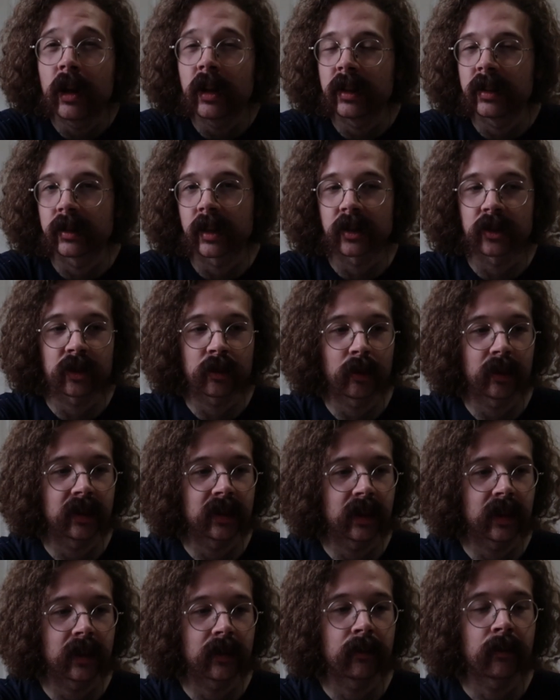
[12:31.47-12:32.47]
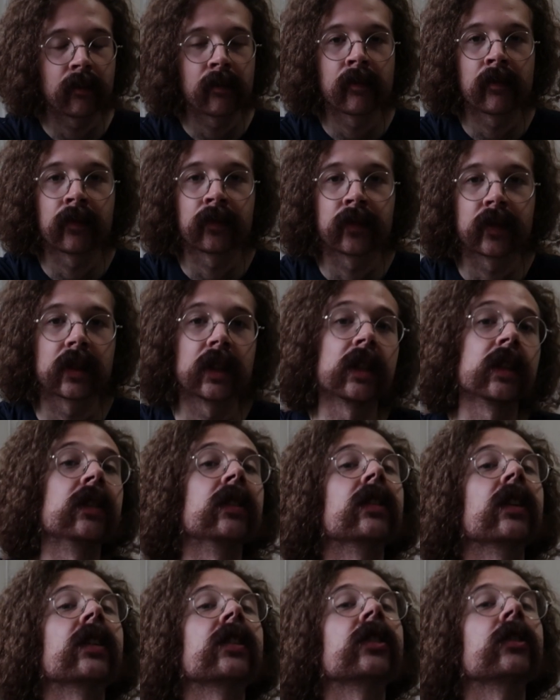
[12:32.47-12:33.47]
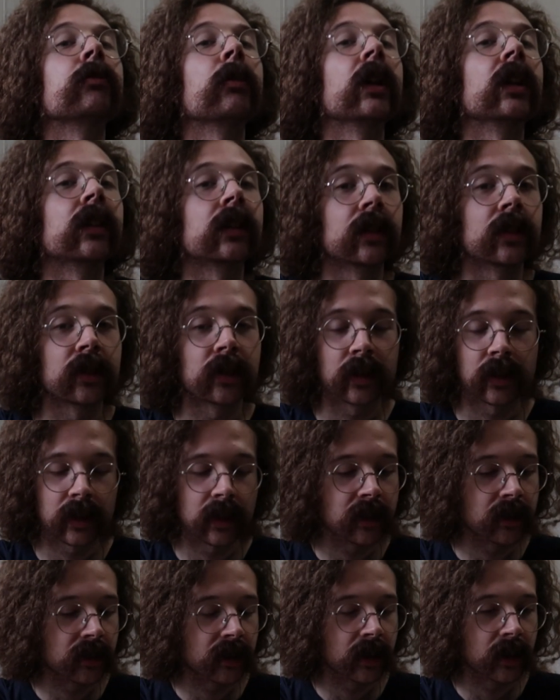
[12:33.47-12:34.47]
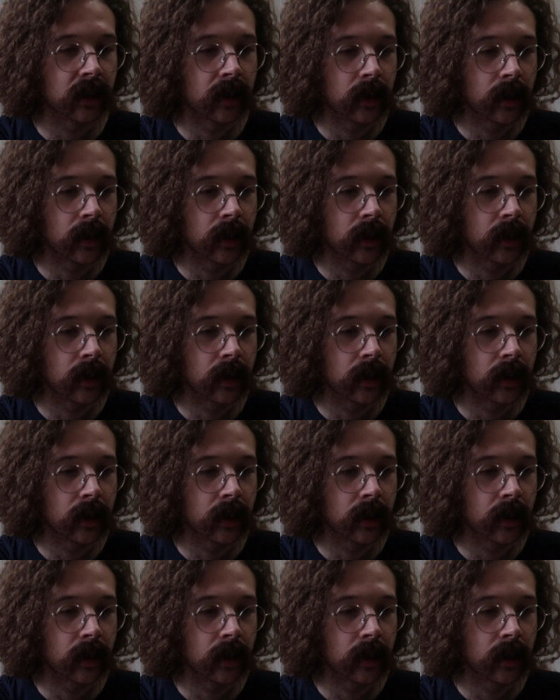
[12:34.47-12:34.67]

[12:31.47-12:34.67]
he's like squinting. I think he's like smelling the sardines.